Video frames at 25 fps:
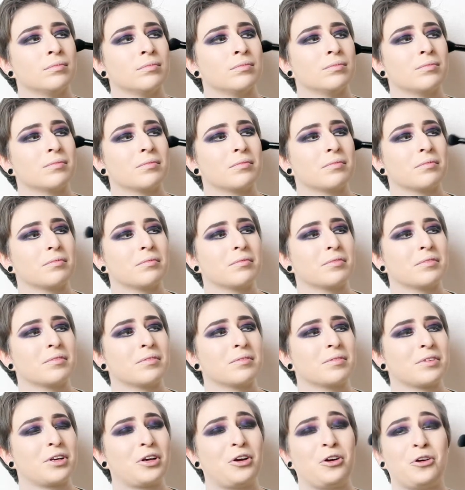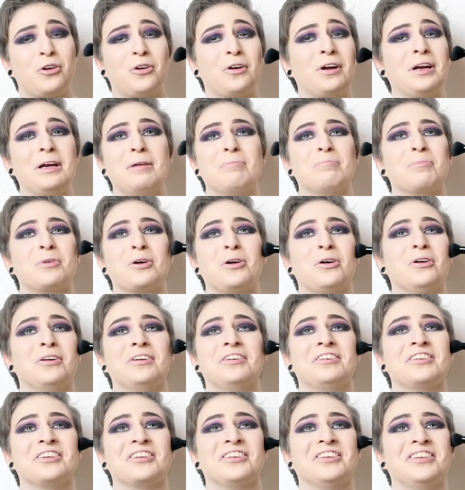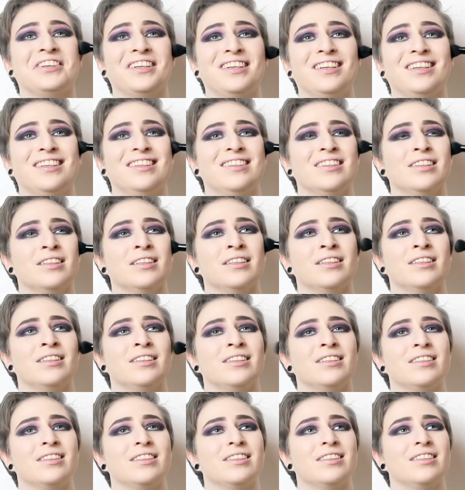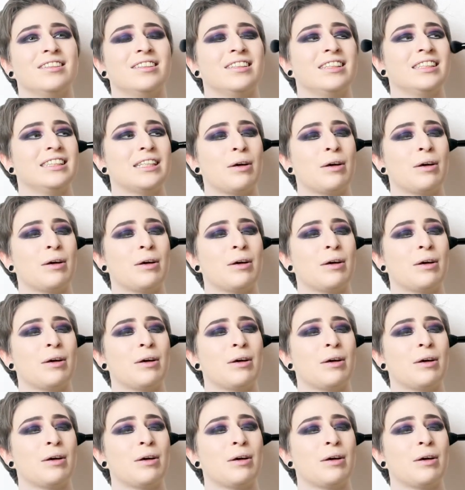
I I just prefer powder. Cream contour. Yeah, I just prefer the powder.